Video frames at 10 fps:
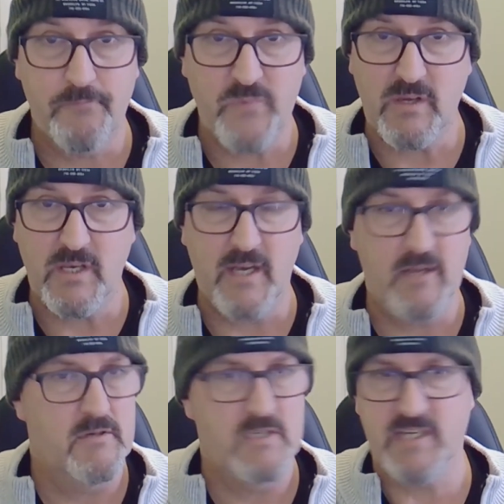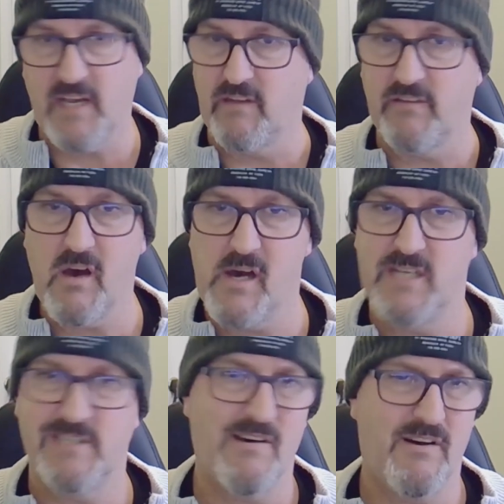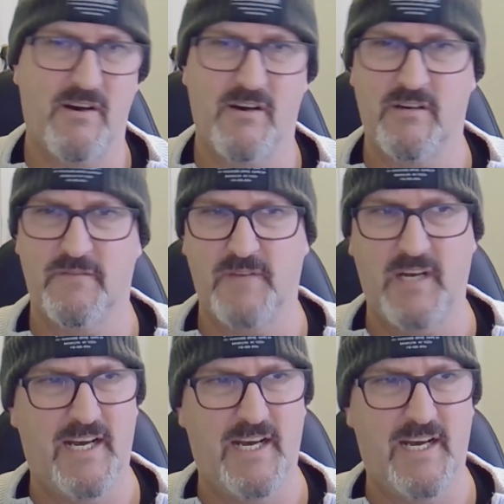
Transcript: okay? Take your tires off,